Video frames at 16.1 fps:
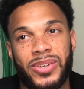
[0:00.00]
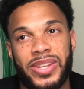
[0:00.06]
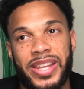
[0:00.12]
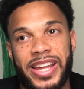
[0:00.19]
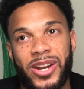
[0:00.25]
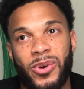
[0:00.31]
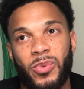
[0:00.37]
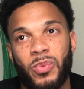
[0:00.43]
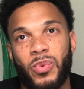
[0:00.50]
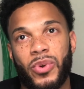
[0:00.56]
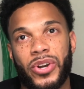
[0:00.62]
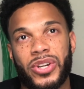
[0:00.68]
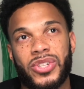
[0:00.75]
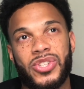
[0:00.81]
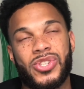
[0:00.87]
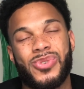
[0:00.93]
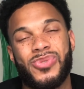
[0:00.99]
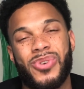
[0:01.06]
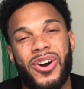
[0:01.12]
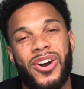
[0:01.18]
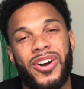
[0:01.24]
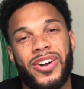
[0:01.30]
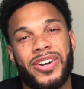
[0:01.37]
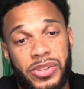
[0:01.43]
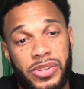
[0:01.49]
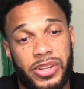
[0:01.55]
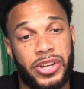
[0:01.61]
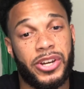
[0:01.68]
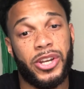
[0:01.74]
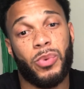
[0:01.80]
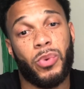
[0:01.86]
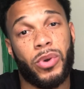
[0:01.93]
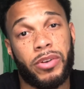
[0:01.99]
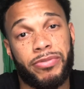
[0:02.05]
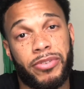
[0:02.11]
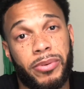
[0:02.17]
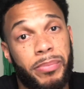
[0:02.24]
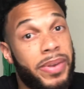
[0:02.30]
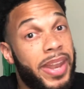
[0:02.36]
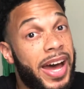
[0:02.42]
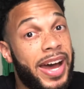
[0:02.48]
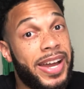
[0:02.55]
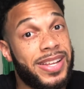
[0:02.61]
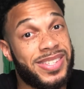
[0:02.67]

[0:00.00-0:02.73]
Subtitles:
They don't work too hard. They're gonna work from 9